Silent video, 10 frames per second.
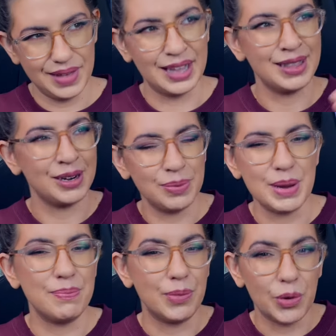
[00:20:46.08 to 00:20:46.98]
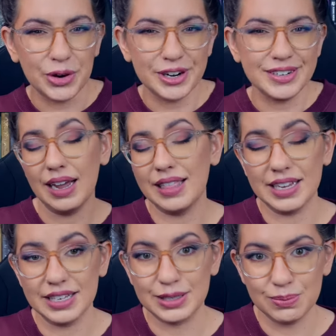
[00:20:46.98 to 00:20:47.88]
a little bit more, I think,
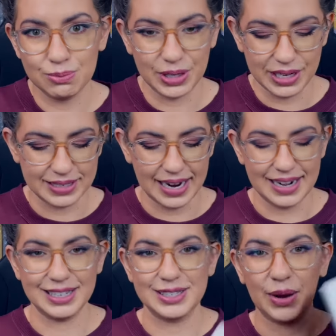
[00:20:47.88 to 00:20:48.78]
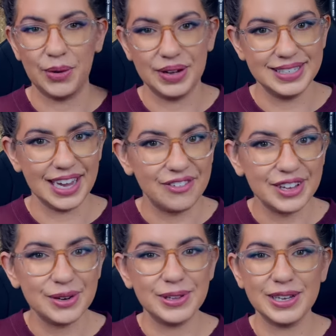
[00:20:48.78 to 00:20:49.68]
is really exciting. So
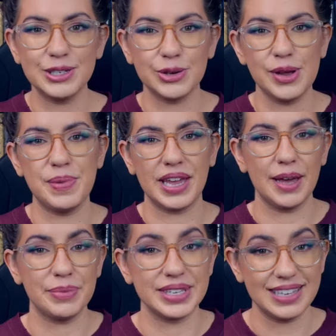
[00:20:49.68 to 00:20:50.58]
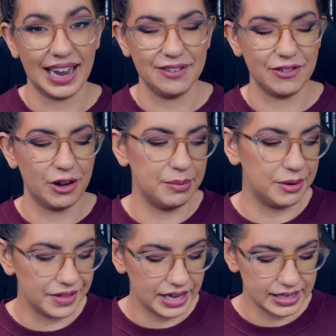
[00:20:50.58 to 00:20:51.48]
definitely really enjoyed picking up the second volume
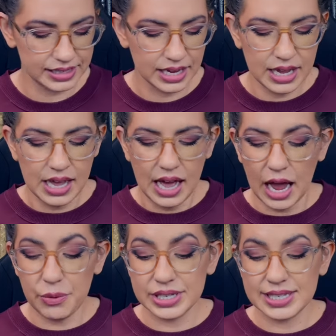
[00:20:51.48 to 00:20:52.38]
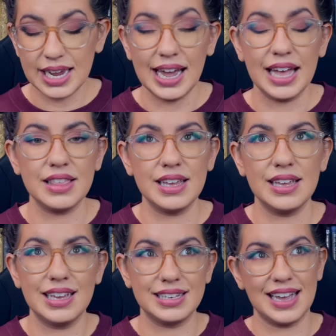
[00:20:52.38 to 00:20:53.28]
of this. I wouldn't say I had
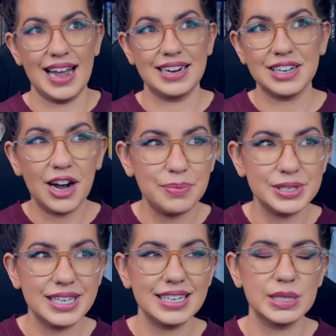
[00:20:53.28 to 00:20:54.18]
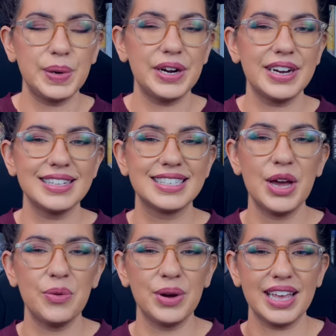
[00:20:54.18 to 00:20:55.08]
the exact opposite
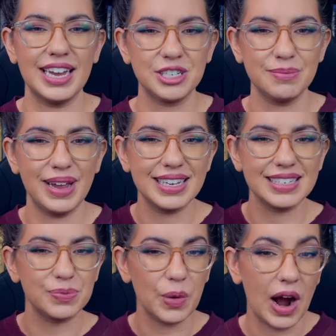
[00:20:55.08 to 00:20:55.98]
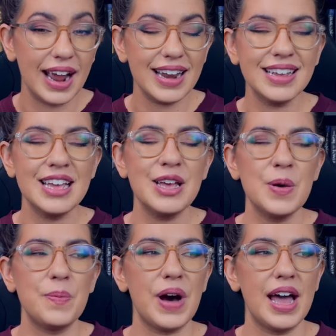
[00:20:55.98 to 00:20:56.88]
experience with Ancient Magus's Bride,
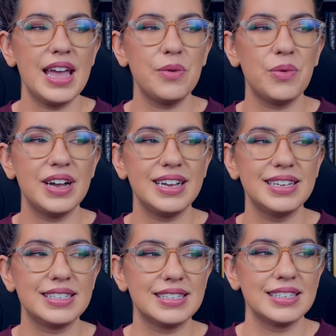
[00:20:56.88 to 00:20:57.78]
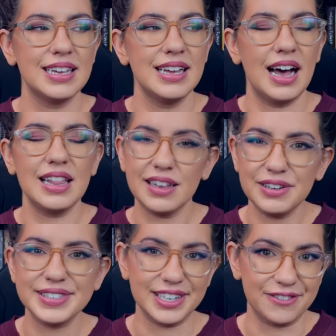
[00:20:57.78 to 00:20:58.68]
but it was a
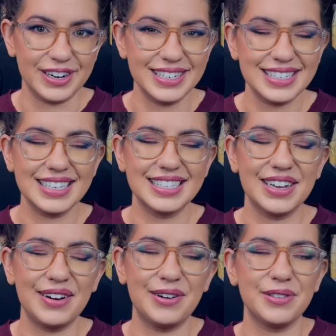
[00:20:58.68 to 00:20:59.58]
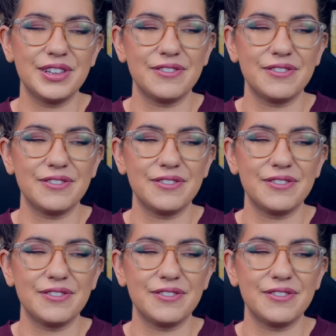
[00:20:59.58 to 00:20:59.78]
little different. So the